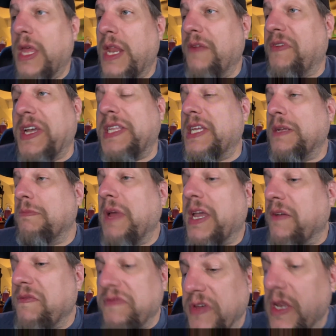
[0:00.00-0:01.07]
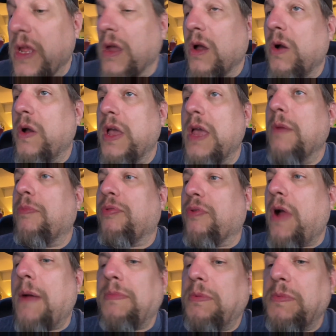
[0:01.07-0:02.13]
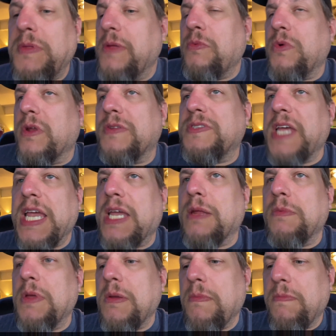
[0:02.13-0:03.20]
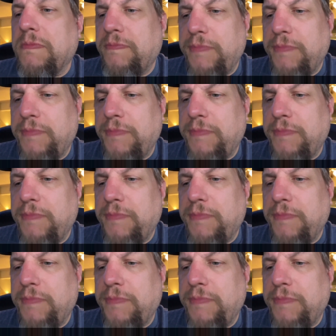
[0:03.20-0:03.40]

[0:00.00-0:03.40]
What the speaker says: If I didn't make a video, it probably would have taken me